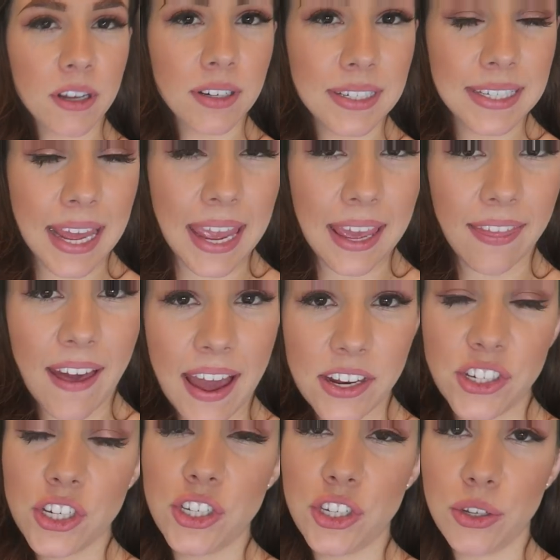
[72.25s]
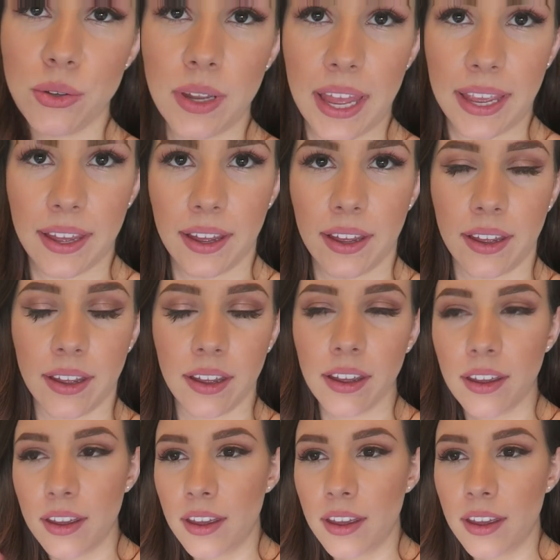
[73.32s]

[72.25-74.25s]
are saying that I should do like a,